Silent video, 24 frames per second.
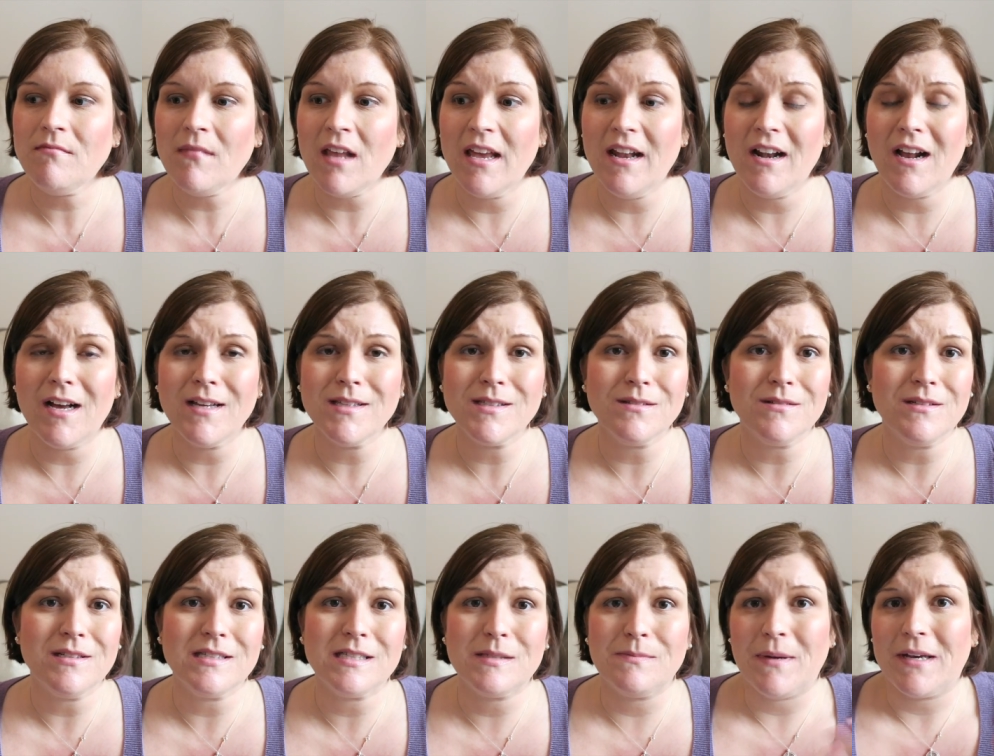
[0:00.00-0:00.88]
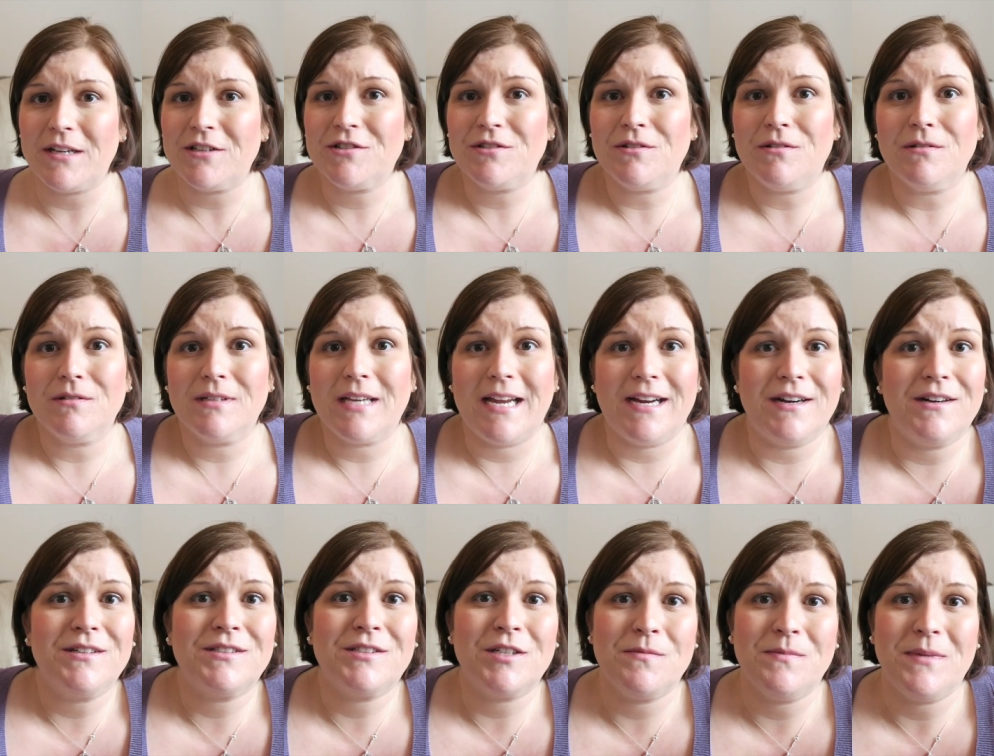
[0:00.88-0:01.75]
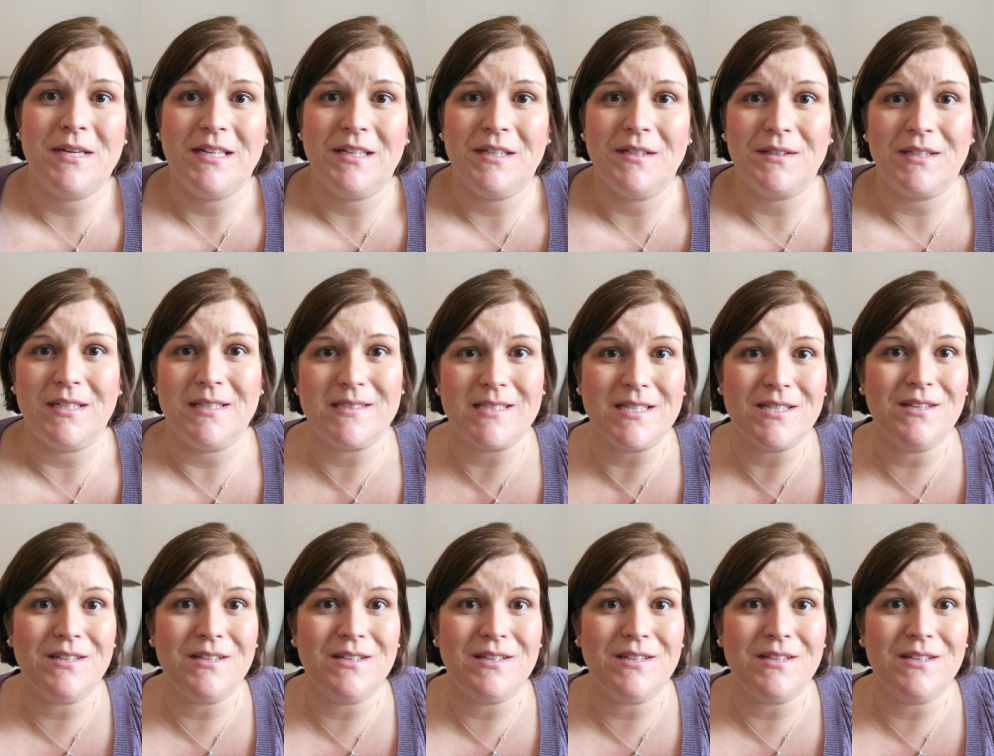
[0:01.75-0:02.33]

And also just special character meet and greets,